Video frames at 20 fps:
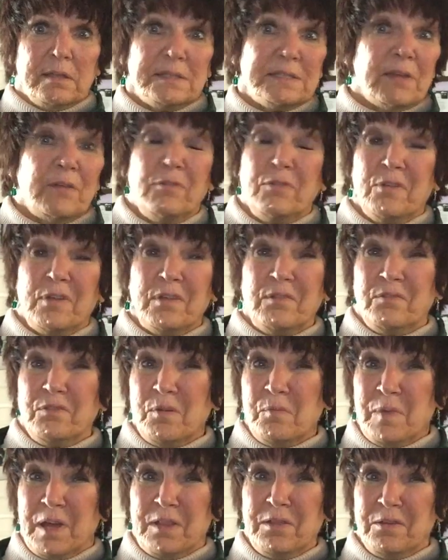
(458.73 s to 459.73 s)
suffering
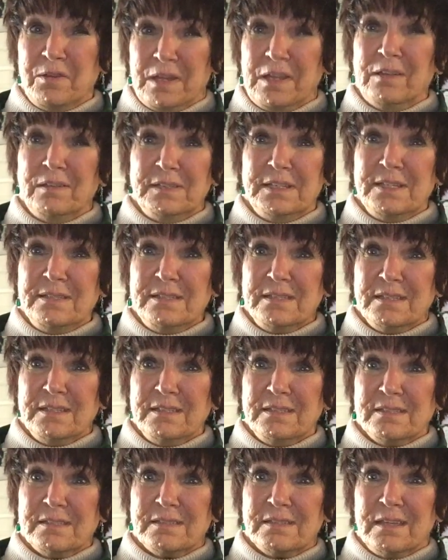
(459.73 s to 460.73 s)
from other
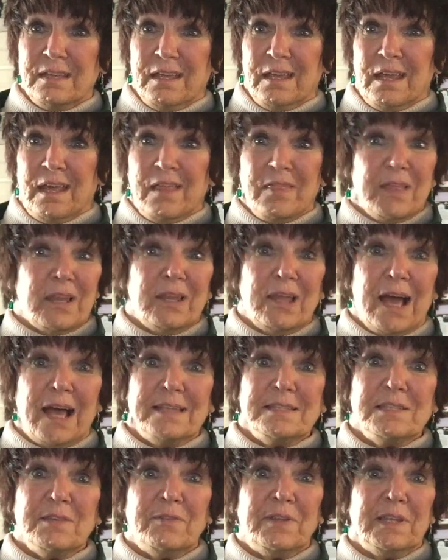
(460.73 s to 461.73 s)
illnesses, the
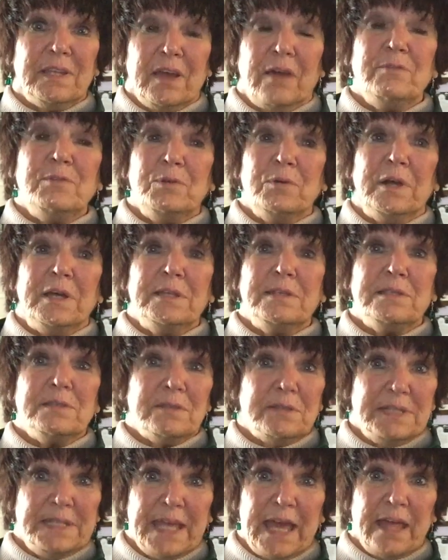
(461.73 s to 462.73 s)
loss of a loved one
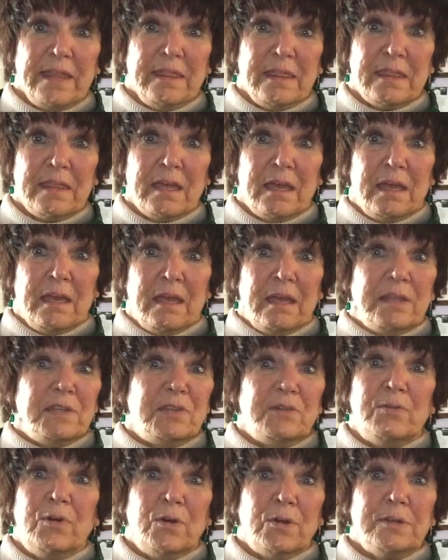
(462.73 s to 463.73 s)
to death,
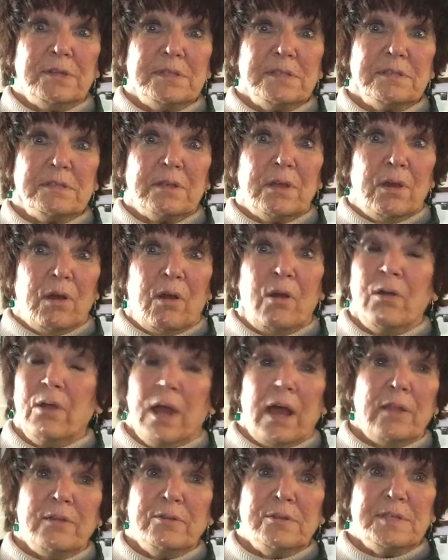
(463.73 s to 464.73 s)
divorce, or
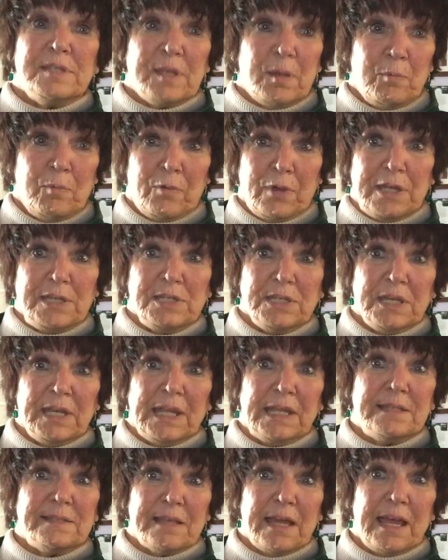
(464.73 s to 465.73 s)
other separation
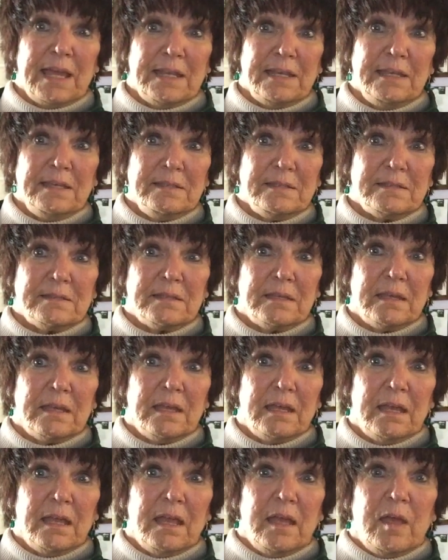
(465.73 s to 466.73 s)
anxieties.
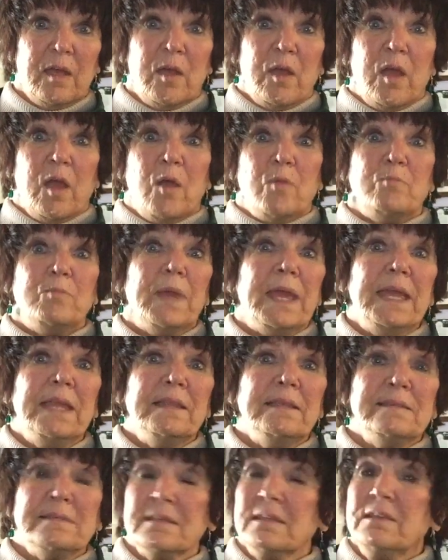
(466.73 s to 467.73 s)

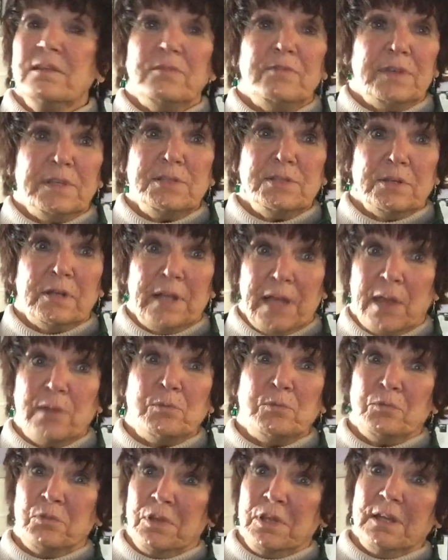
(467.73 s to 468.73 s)
Pain is individual
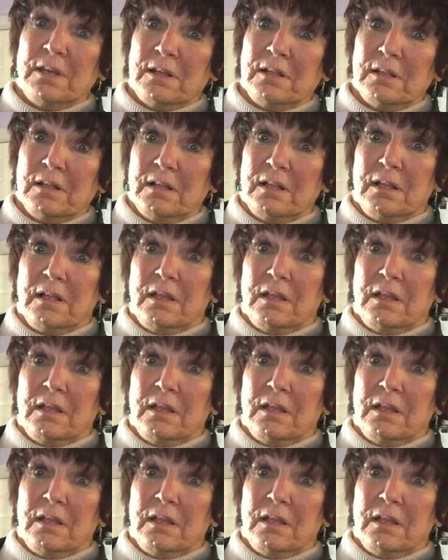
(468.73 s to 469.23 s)
and real